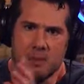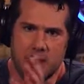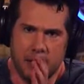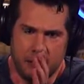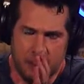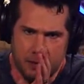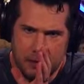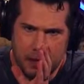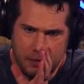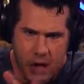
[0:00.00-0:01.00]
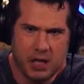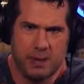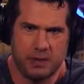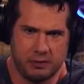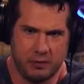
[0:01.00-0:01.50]
But I've talked
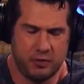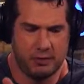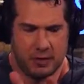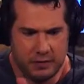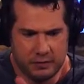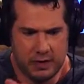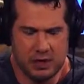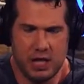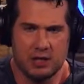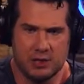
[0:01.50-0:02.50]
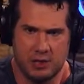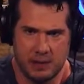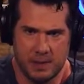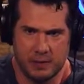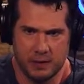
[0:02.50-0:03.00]
about this before. My good friend Chael has
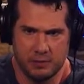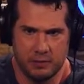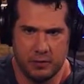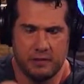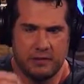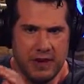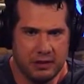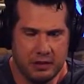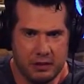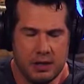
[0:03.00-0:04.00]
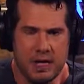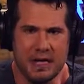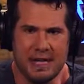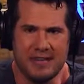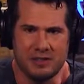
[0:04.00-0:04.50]
talked about this before. Failure
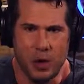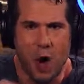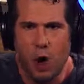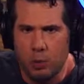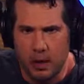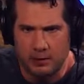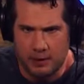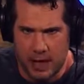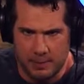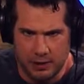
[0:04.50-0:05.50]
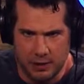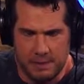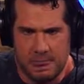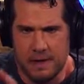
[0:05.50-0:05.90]
is always an option.